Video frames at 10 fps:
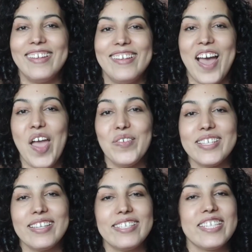I
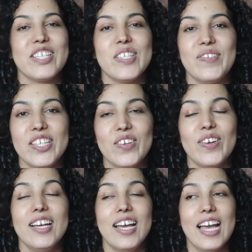was editing this video
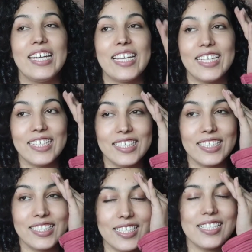and I
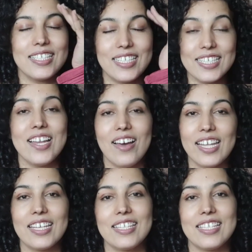just did not
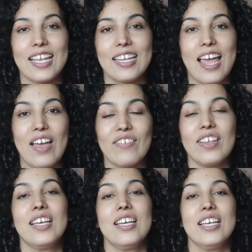like the second half.
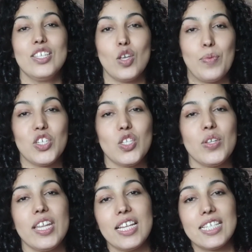So much
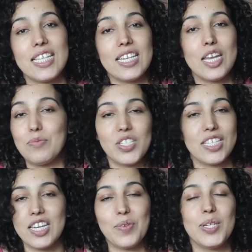so that I decided I'm
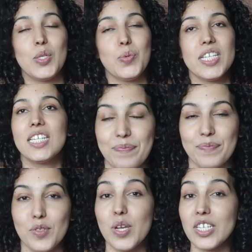just gonna redo it.
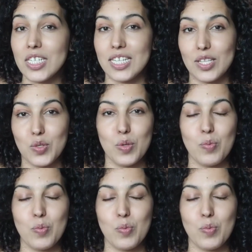So let's just get to the